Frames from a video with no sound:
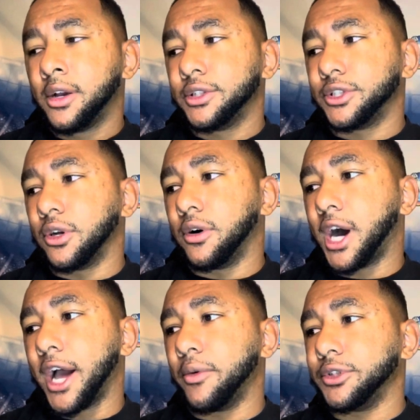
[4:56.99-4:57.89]
so
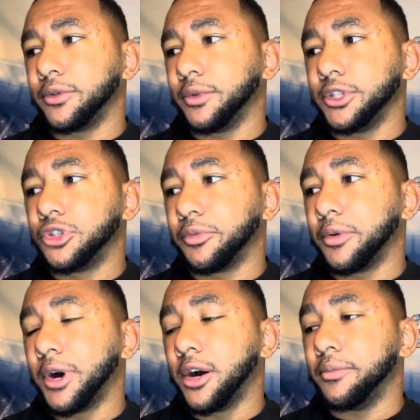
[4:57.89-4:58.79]
I wasn't really tripping
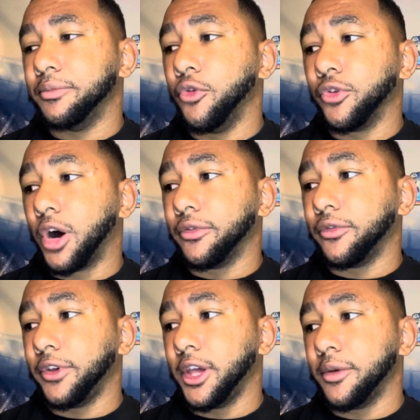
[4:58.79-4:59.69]
about moving off of
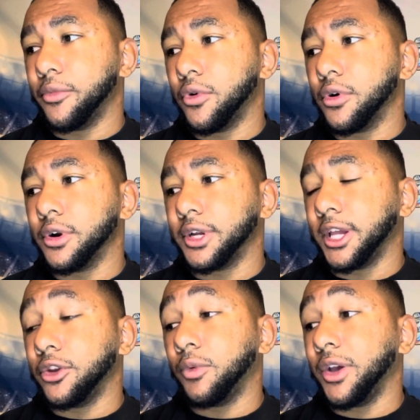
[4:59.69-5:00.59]
him or
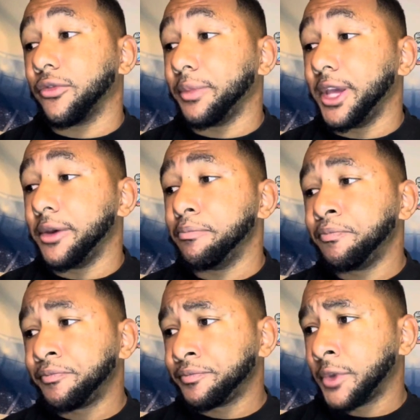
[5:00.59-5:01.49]
getting away from him.
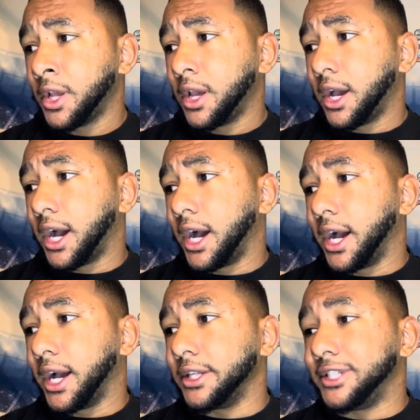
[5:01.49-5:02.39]

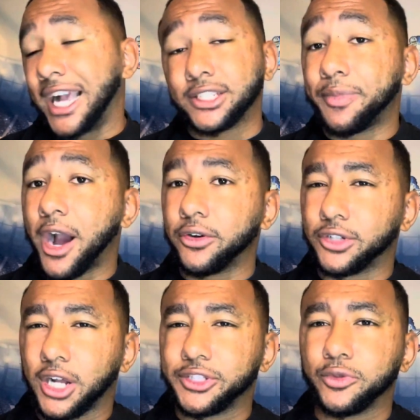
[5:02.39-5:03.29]
Jackson Powers
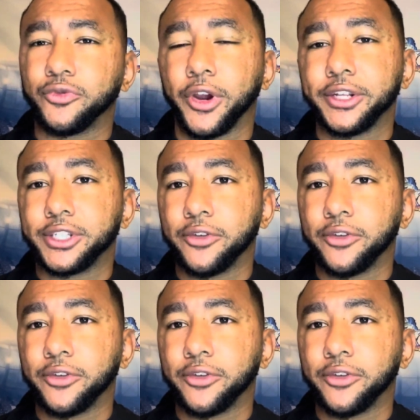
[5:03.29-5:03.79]
Johnson was very tough